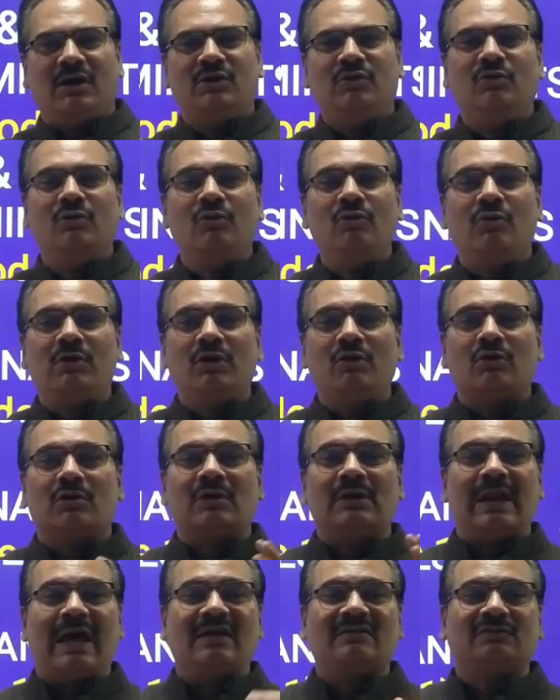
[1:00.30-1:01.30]
you look your
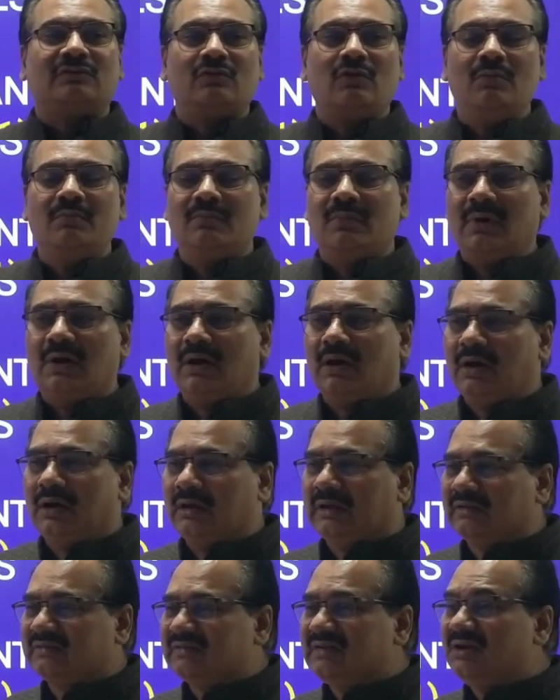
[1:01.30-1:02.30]
classroom
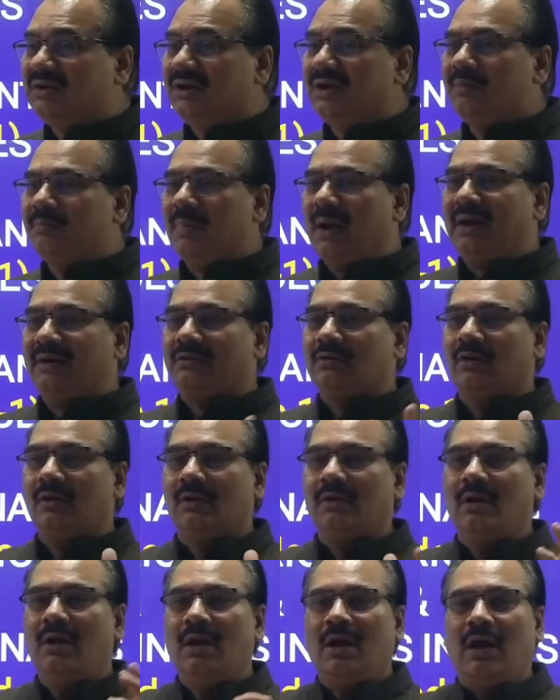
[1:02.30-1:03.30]
seating
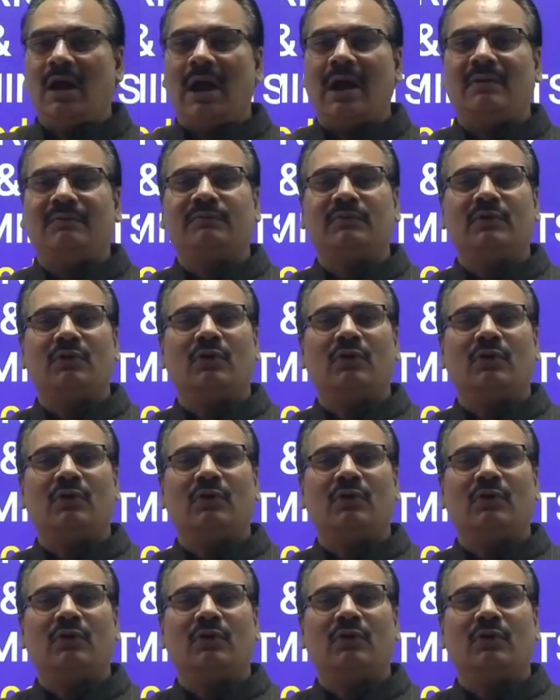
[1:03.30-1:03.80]
pattern of